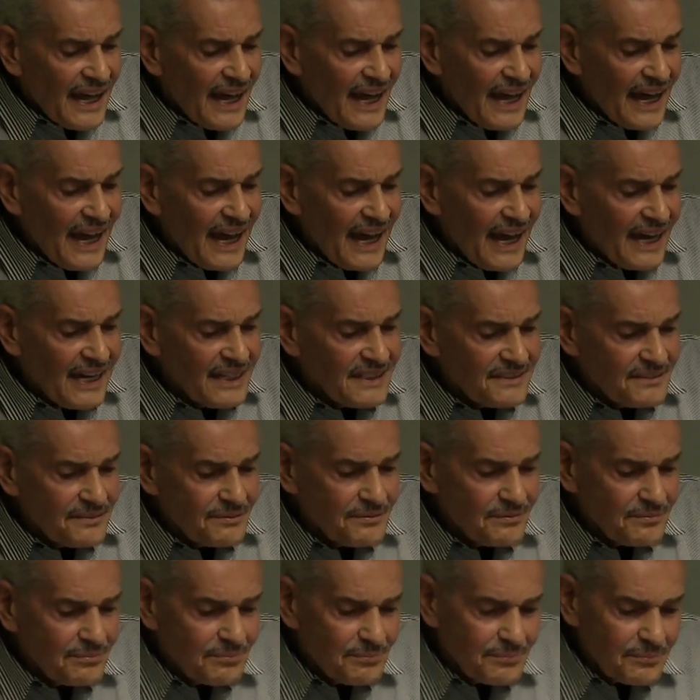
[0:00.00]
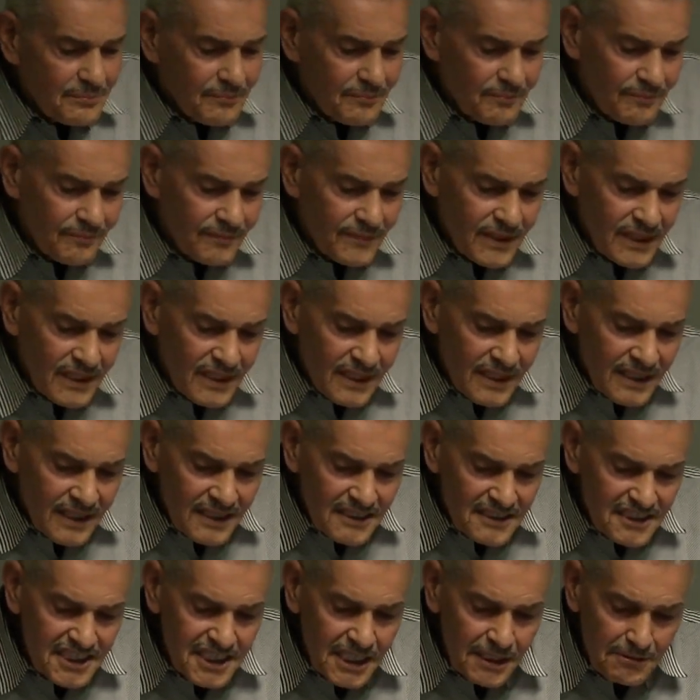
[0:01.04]
And
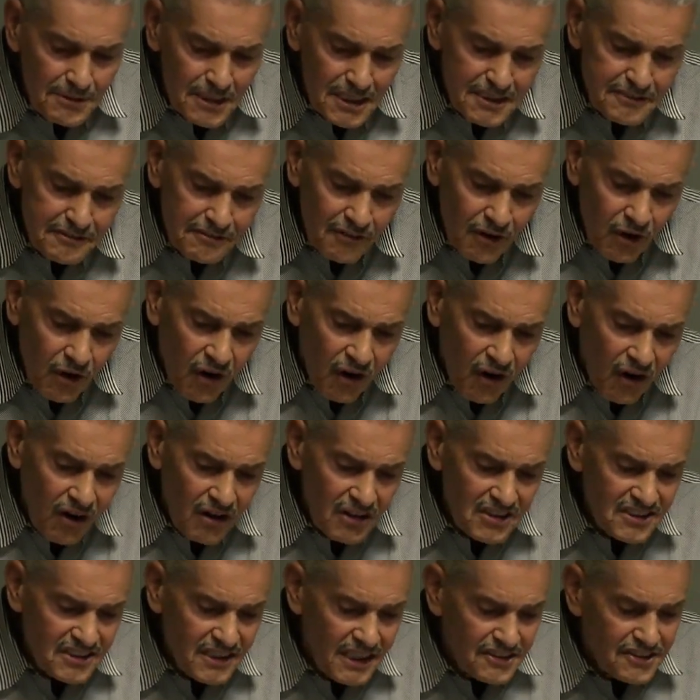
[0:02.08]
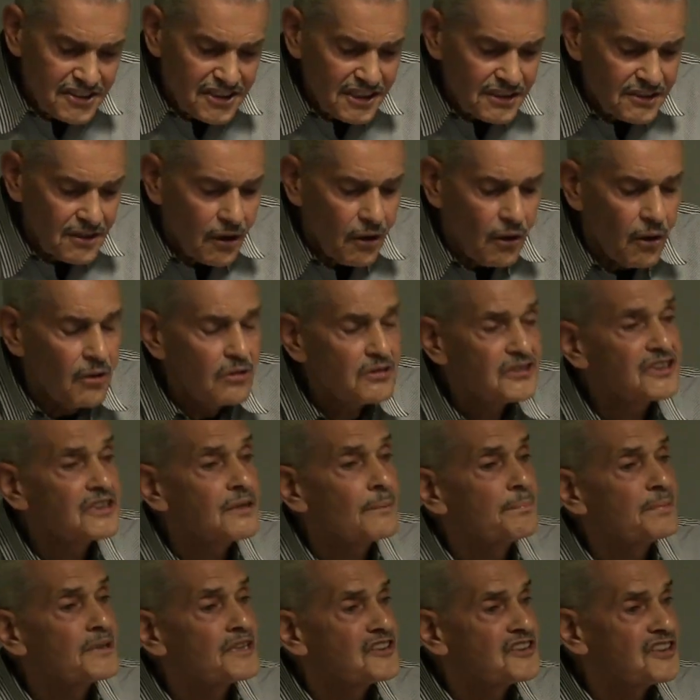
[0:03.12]
Sirius falls and she knows the
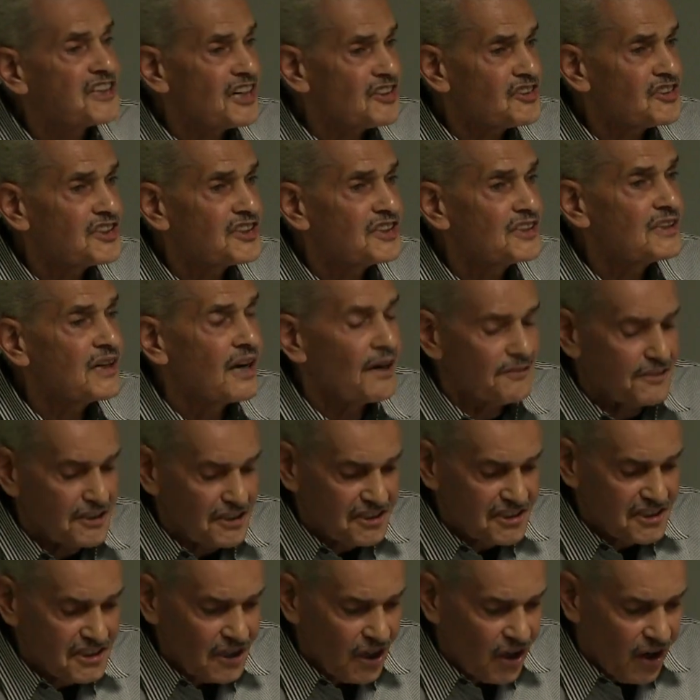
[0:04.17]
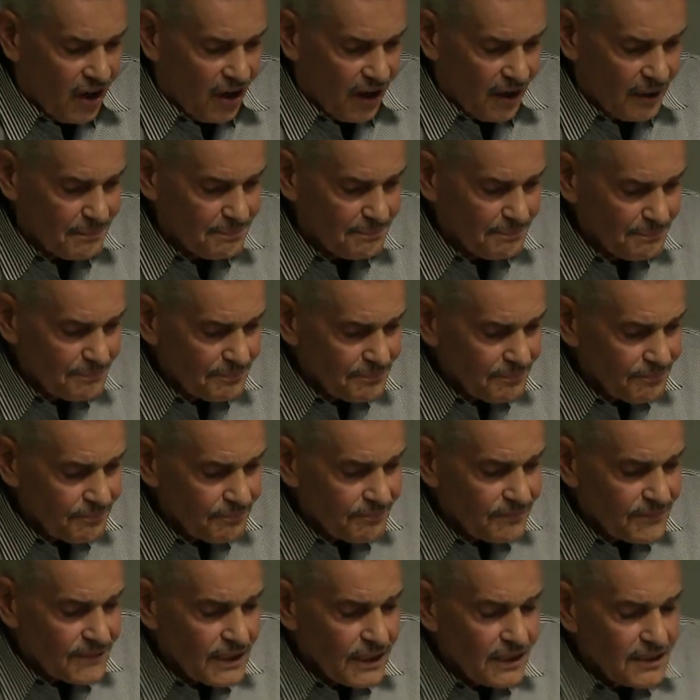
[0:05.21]
position of the star.
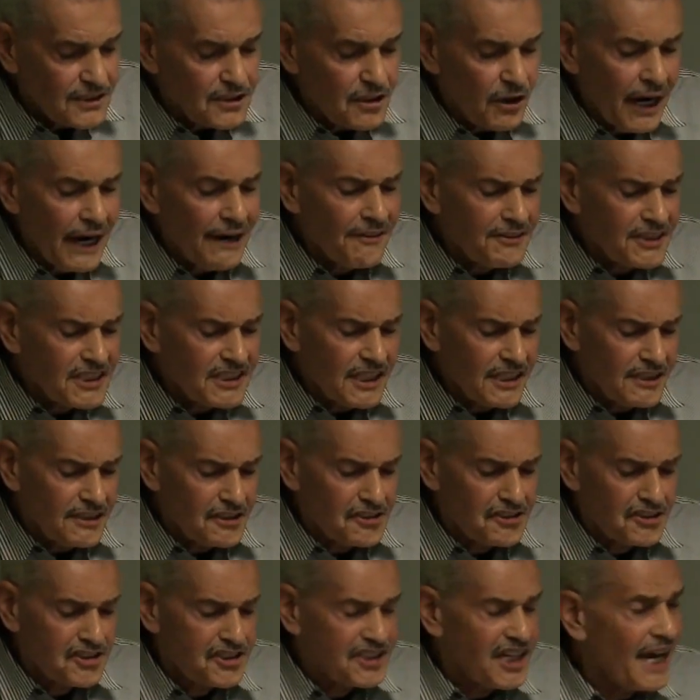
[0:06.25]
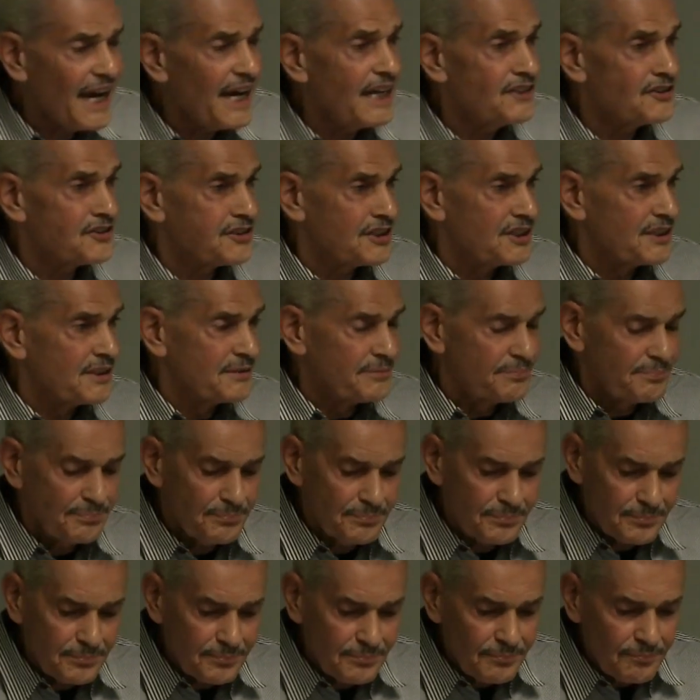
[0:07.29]
So everything is changing.
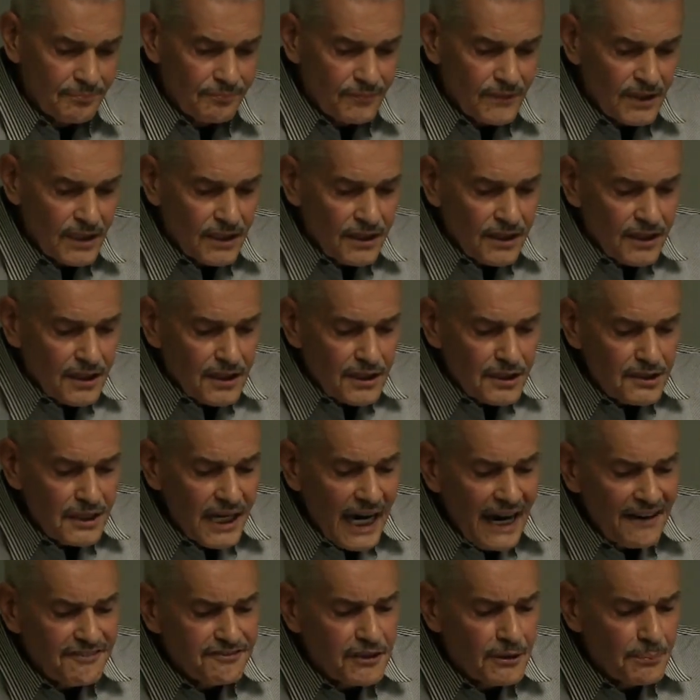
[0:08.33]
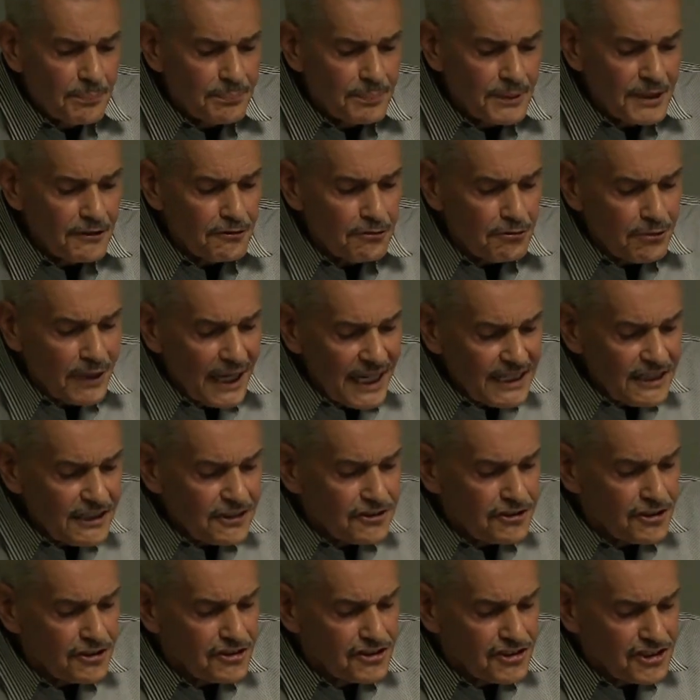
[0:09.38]
You have to be ready
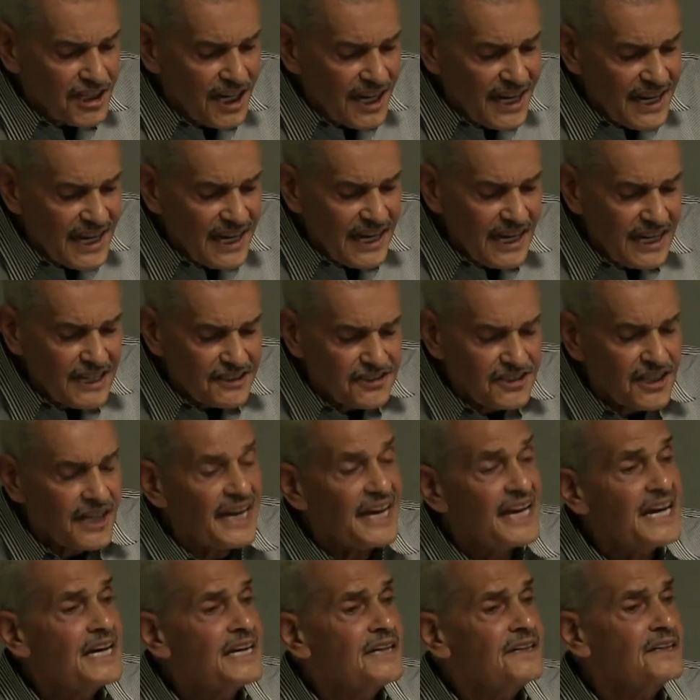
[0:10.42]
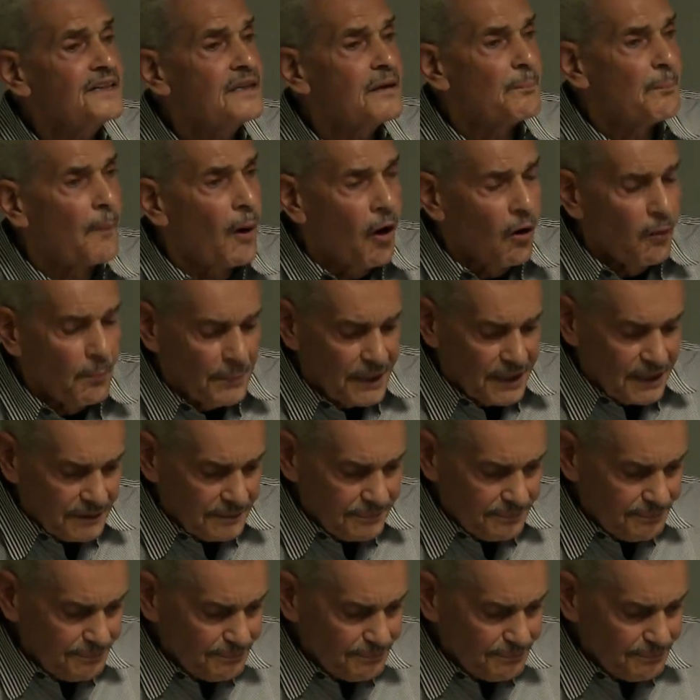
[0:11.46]
to change in the moment.